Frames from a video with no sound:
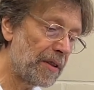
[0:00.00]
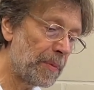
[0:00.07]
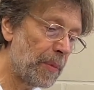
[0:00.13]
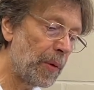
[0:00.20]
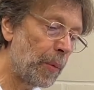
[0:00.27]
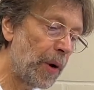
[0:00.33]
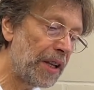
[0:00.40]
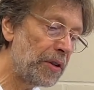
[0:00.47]

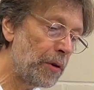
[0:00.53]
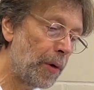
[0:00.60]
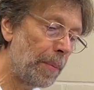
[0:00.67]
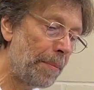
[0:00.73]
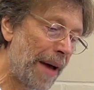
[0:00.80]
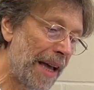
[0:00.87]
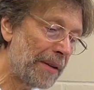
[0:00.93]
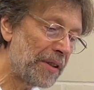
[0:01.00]
but when you're
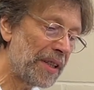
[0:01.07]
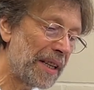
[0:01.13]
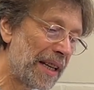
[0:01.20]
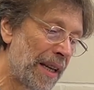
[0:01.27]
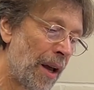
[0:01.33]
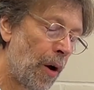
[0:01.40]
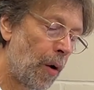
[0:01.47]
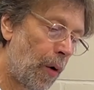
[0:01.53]

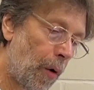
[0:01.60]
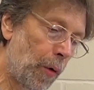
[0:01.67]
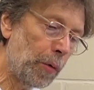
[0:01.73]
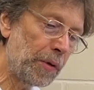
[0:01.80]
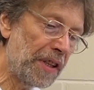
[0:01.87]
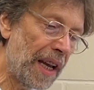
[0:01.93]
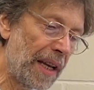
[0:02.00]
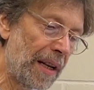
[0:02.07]
mousing all
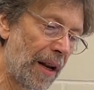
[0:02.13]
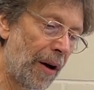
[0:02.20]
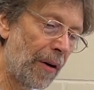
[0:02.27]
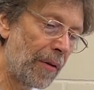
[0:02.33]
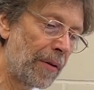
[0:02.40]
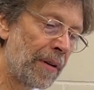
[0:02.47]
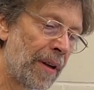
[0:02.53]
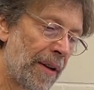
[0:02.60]
day
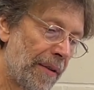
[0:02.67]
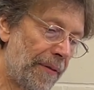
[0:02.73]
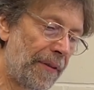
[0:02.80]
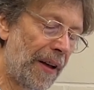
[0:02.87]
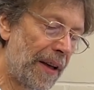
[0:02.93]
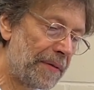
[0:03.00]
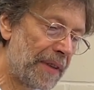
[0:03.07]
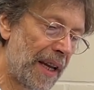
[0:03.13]
long,
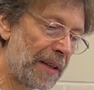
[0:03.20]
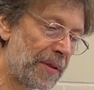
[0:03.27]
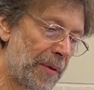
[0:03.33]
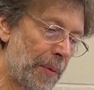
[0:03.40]
5 days a